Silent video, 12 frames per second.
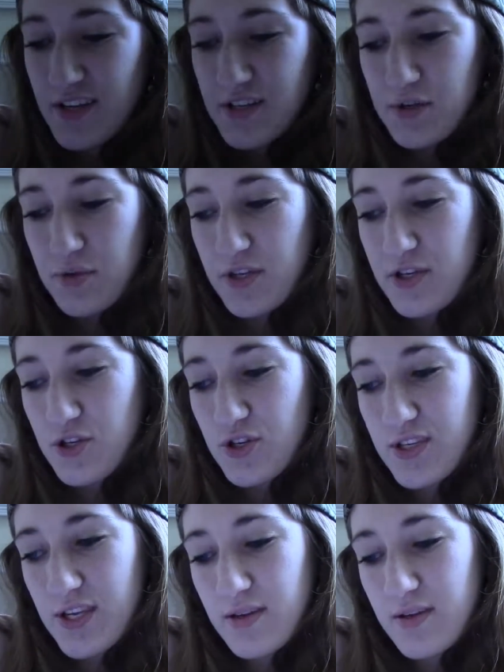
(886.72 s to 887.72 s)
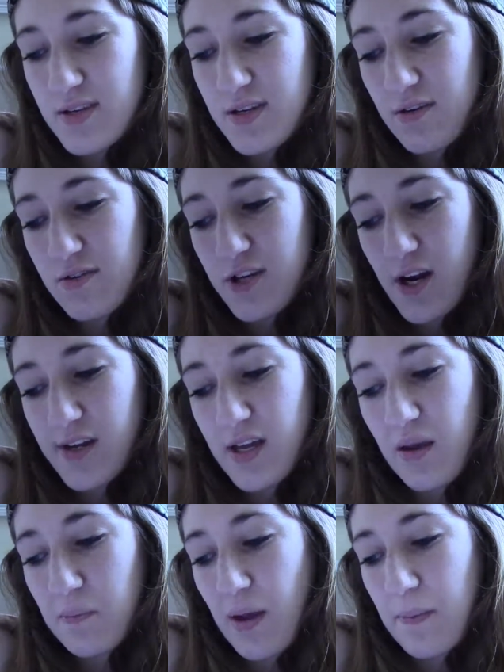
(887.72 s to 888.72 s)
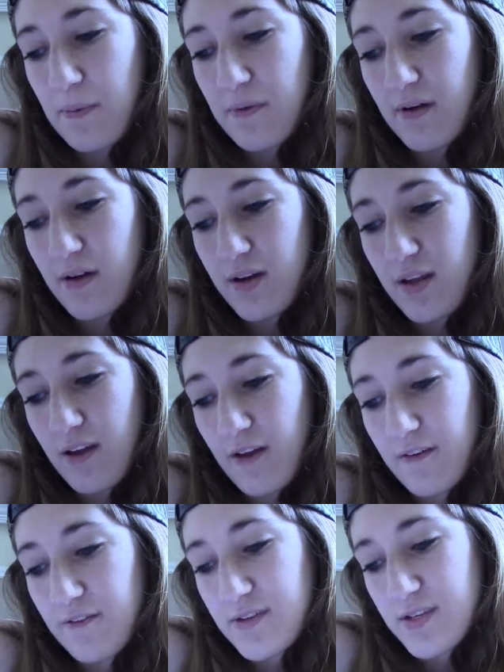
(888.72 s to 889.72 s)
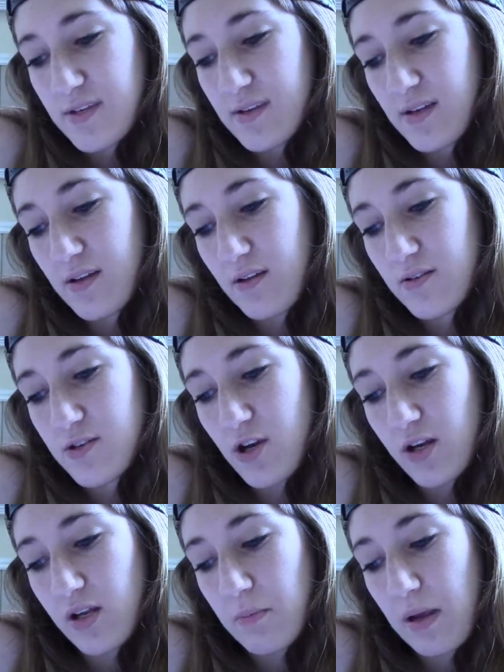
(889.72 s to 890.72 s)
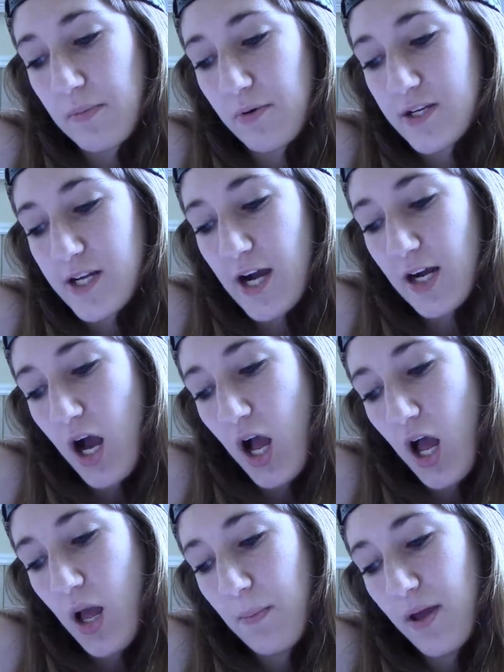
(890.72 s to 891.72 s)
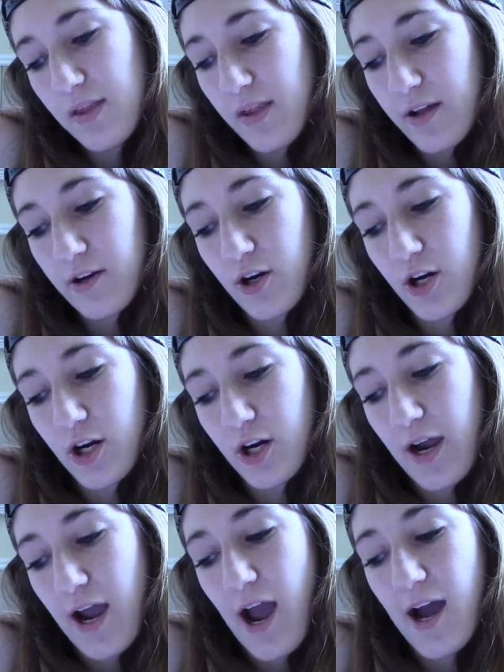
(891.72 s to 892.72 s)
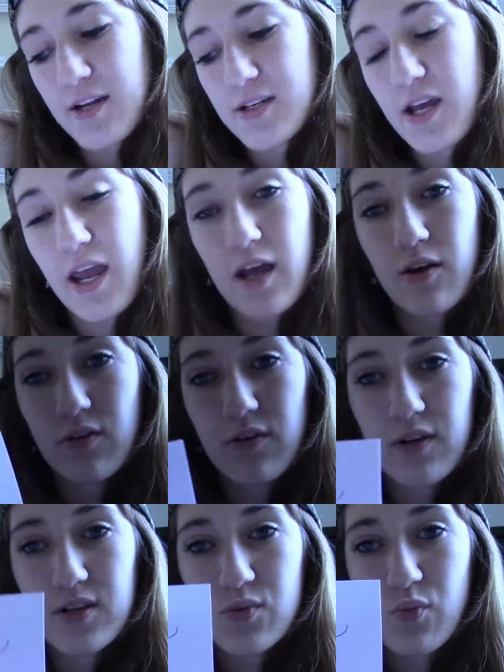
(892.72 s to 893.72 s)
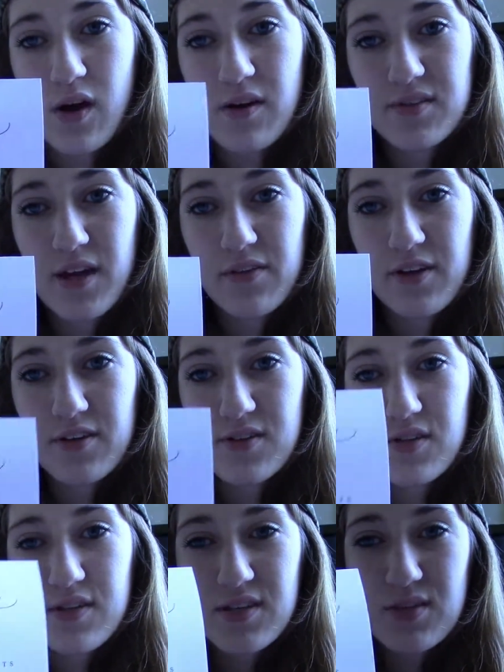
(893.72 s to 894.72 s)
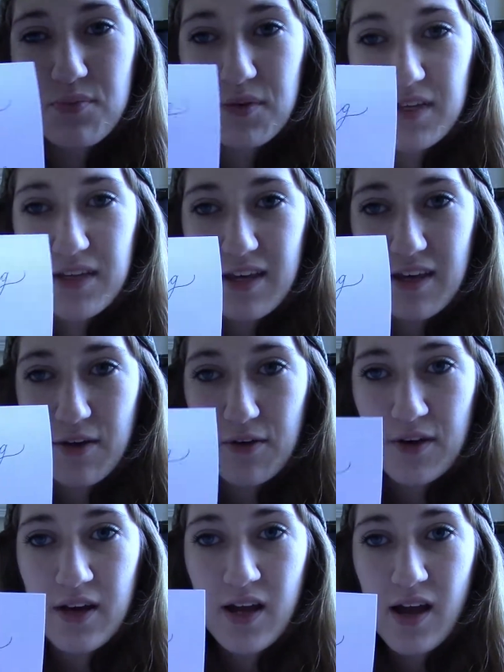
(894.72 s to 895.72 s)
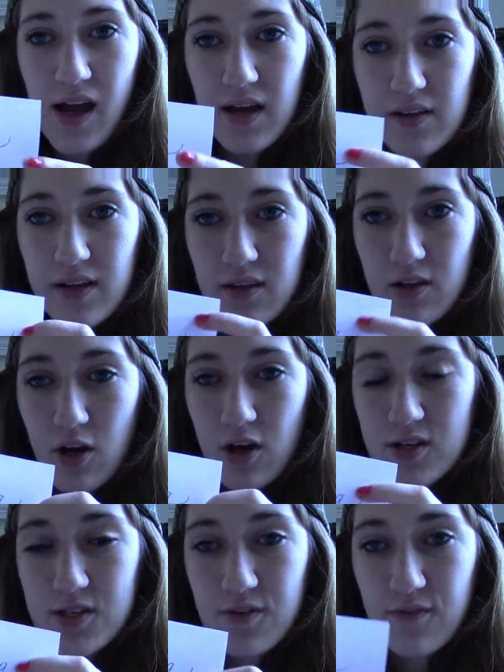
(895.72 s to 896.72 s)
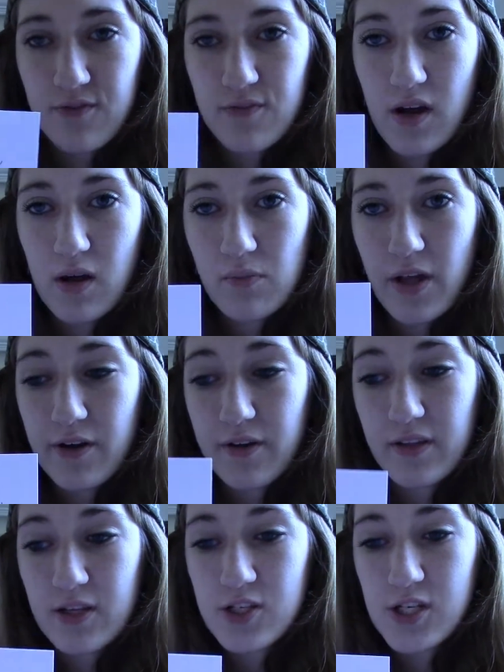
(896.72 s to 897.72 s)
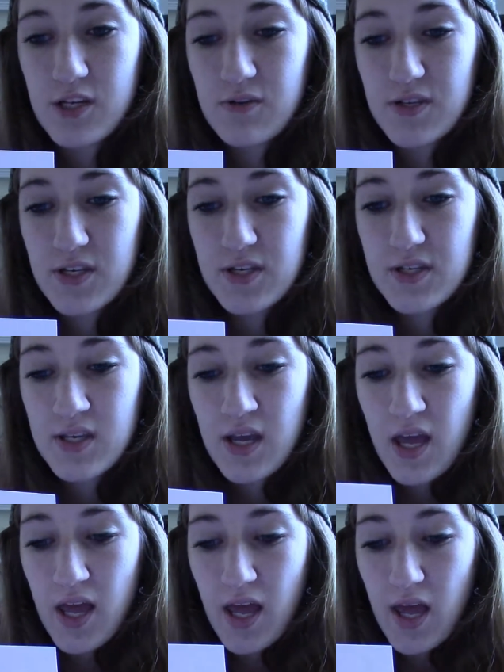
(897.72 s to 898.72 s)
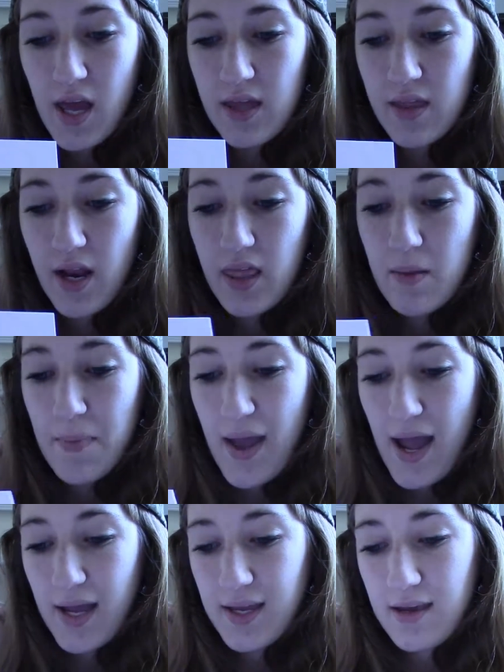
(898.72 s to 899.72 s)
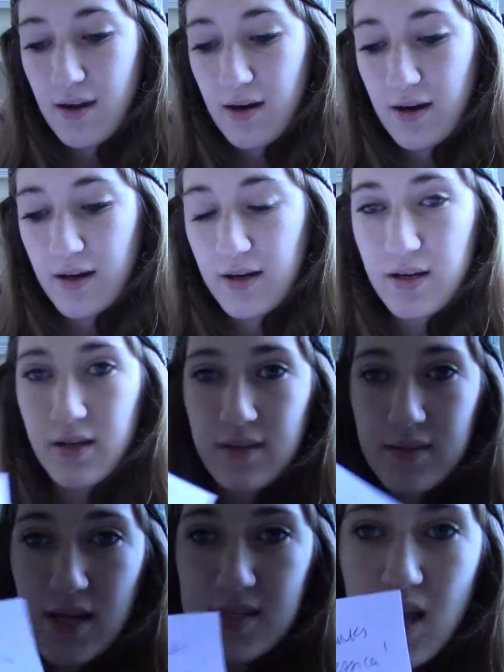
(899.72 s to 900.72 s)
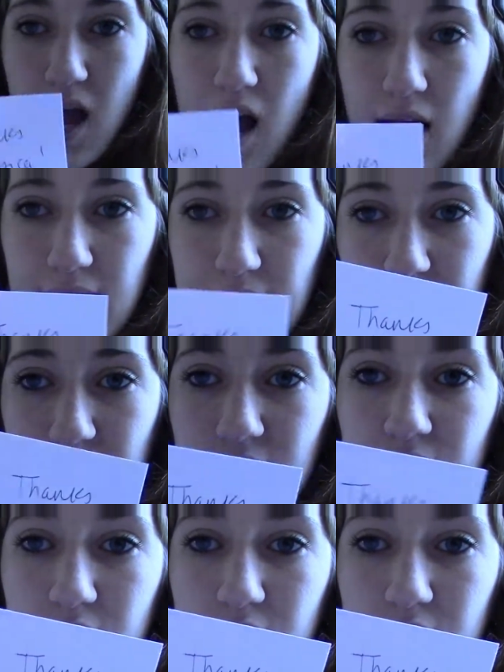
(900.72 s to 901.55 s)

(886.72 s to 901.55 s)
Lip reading: So this just says, you know, Darling Paperie and gifts, darlingpaperie.com, and then her at handle as well down there. So this is really cute. I like the cursive lettering that she uses. And then on the back here, that's Holly.